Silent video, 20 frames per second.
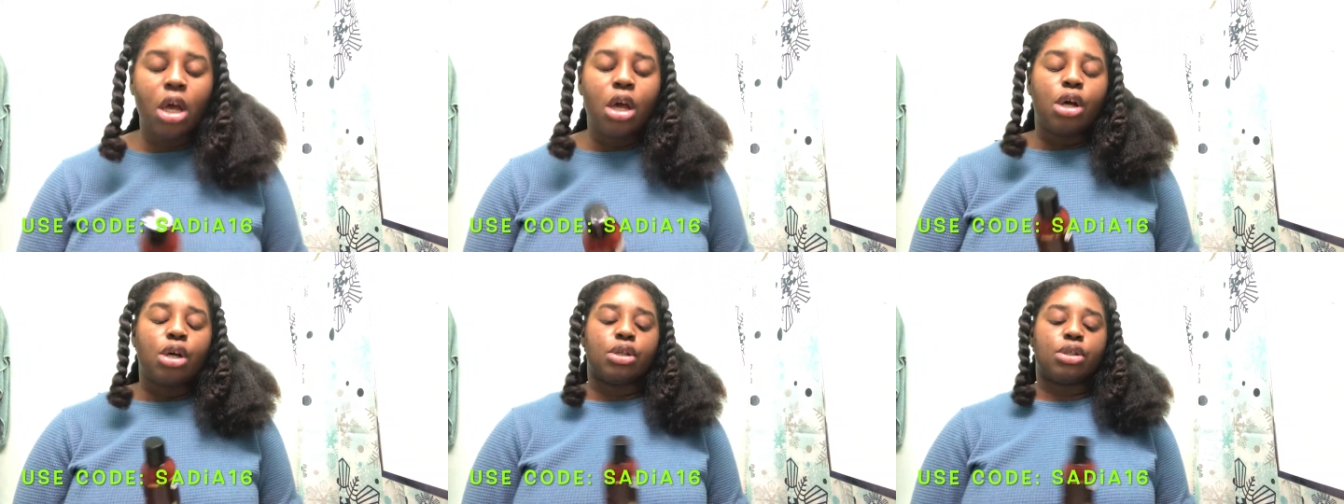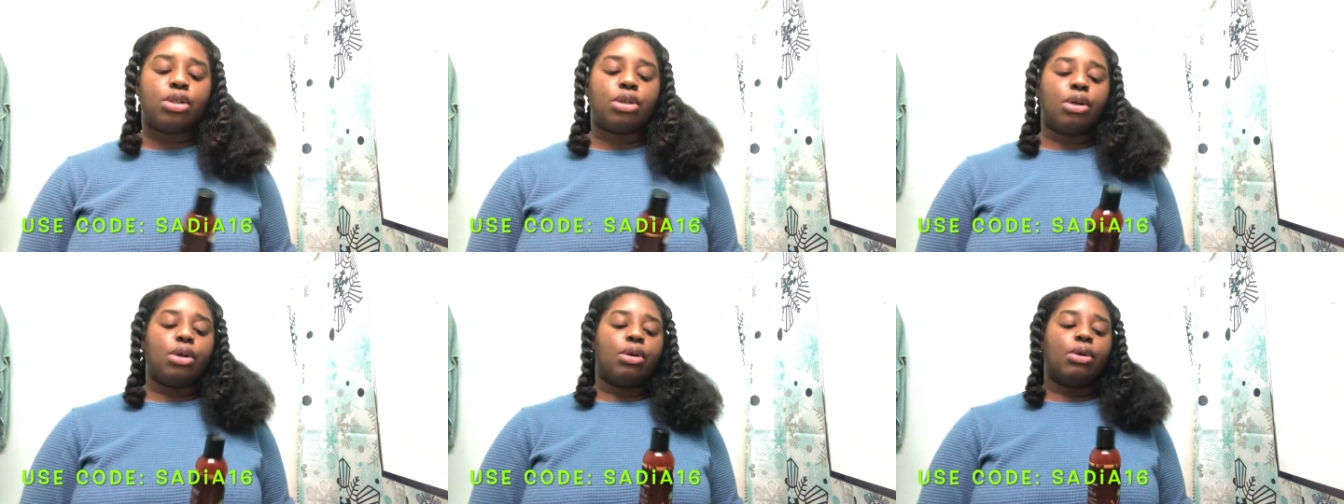
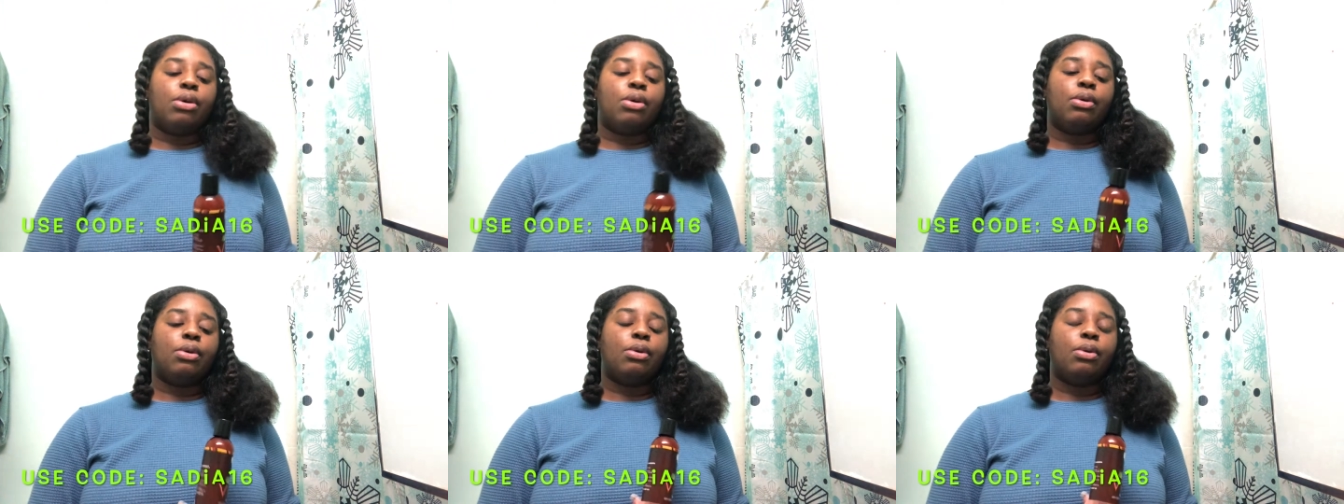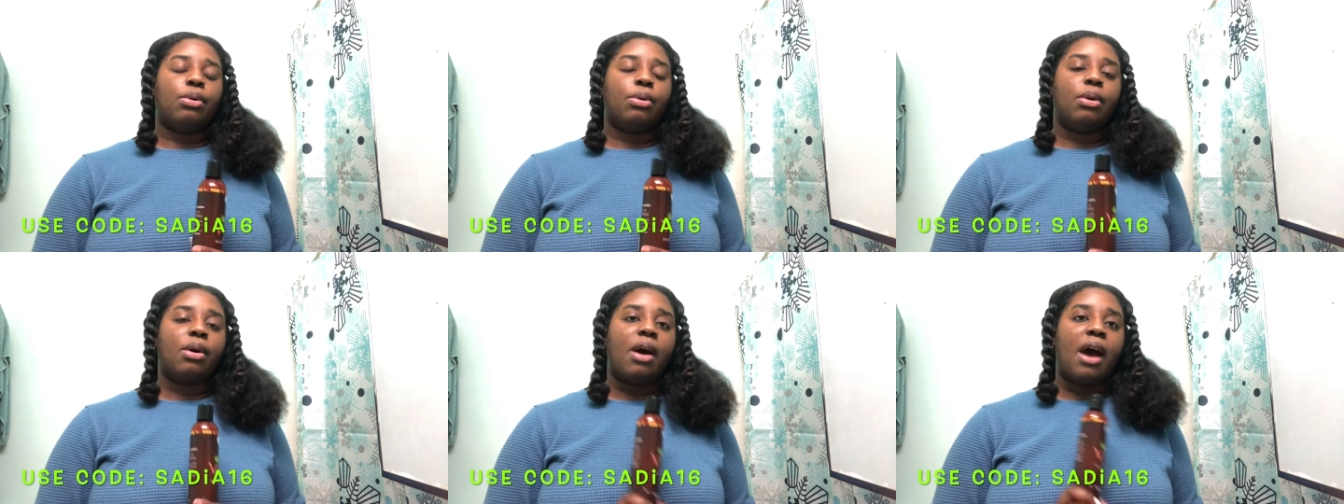
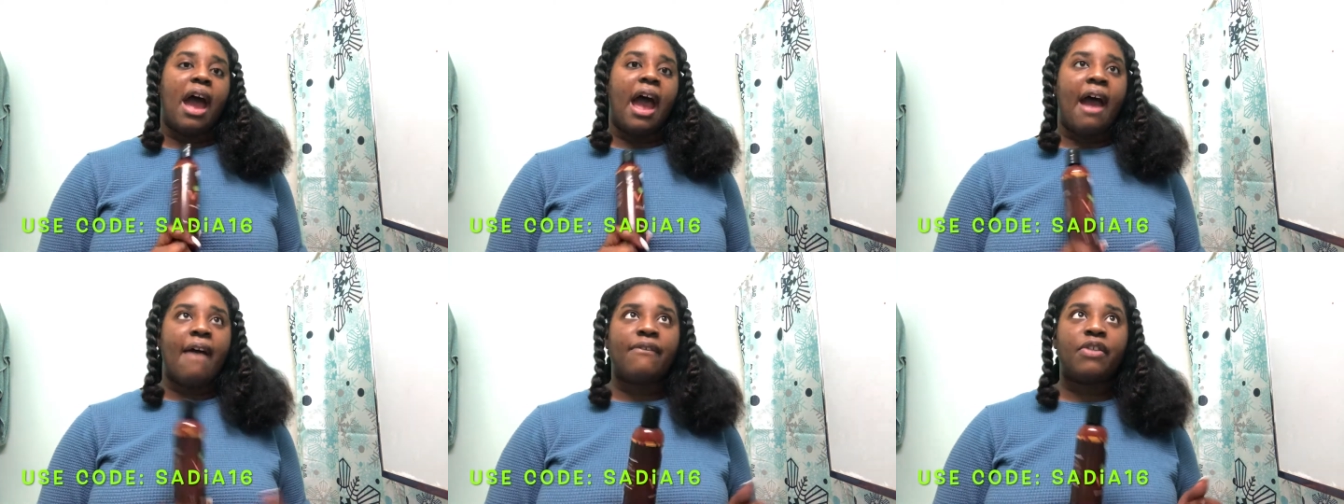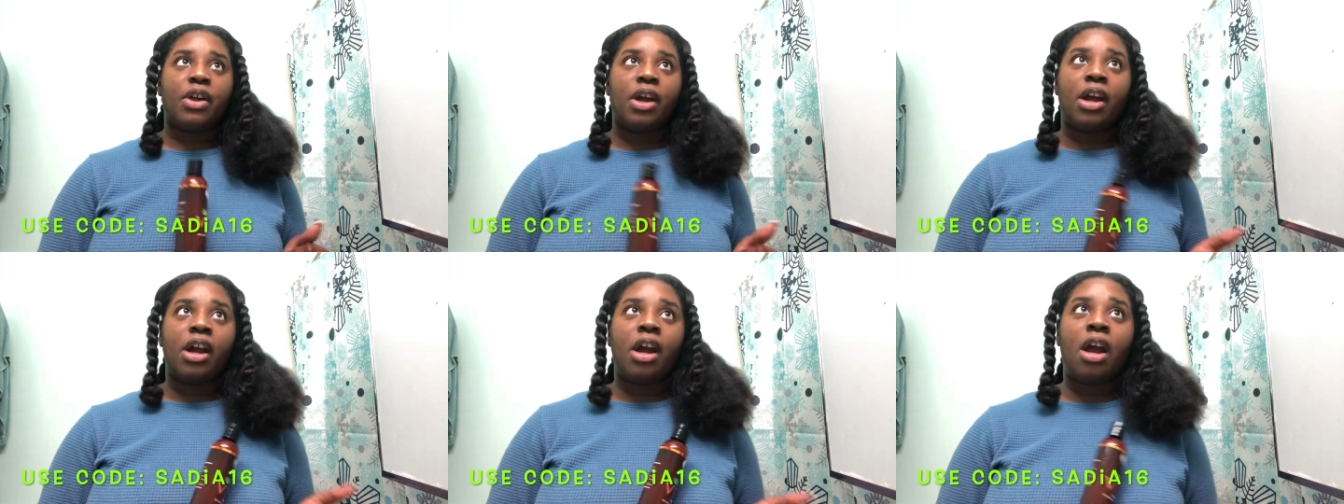so
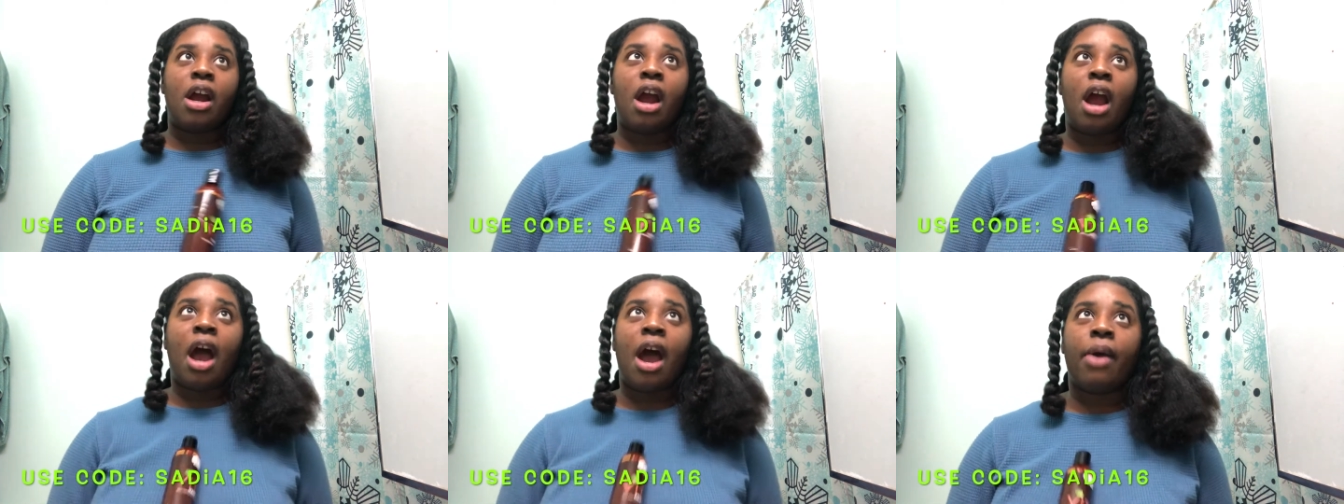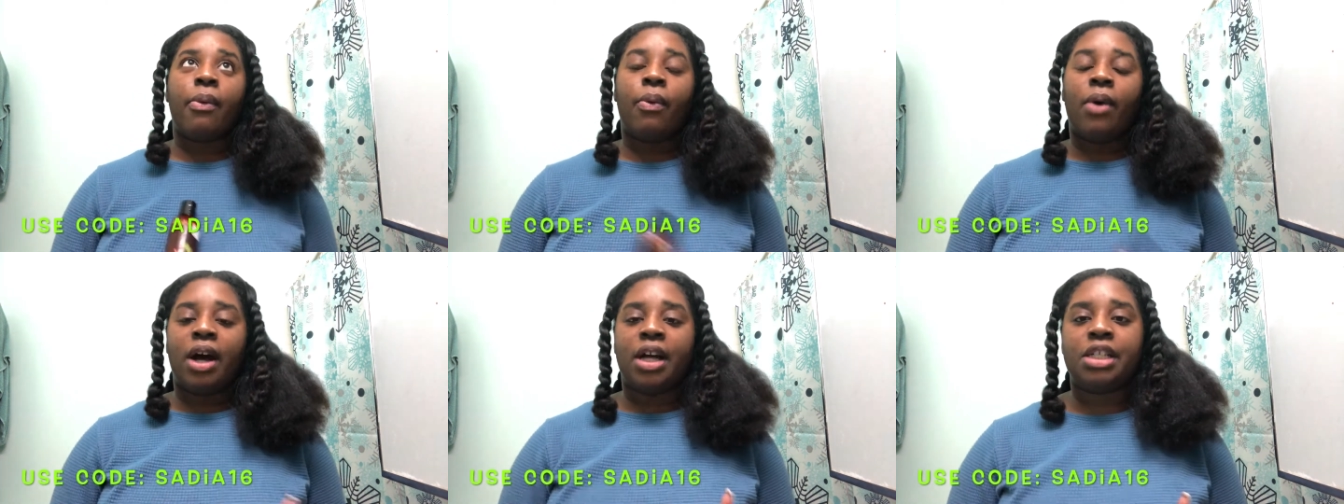after i
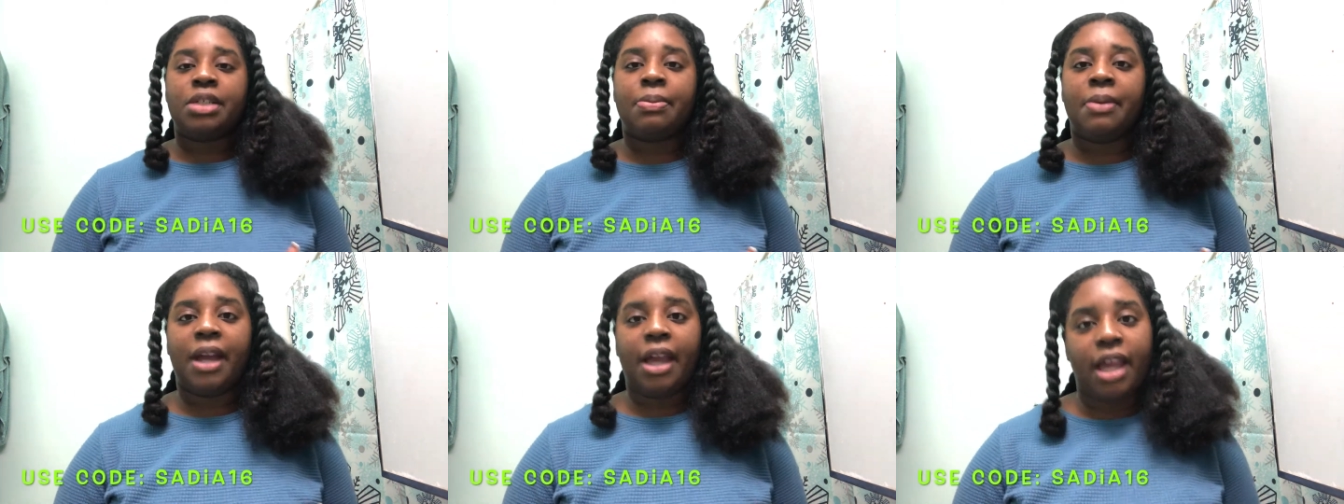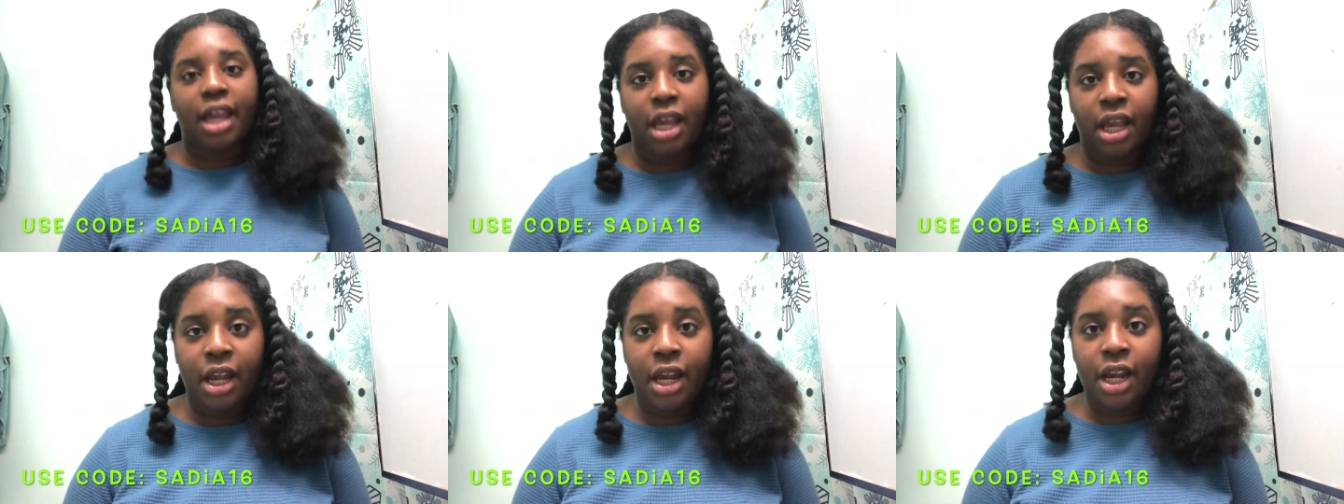wash my
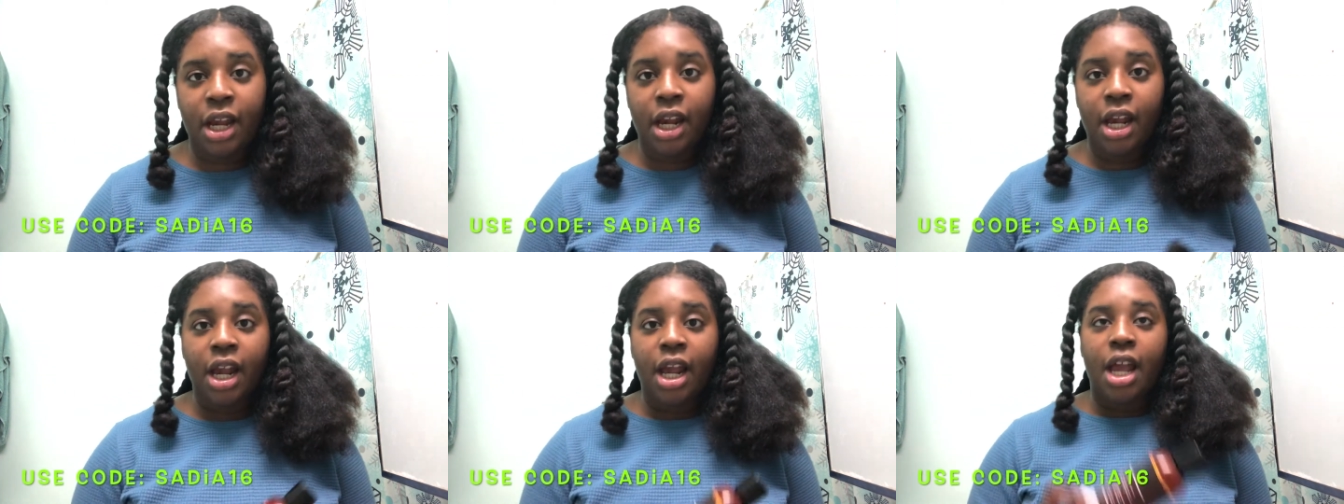hair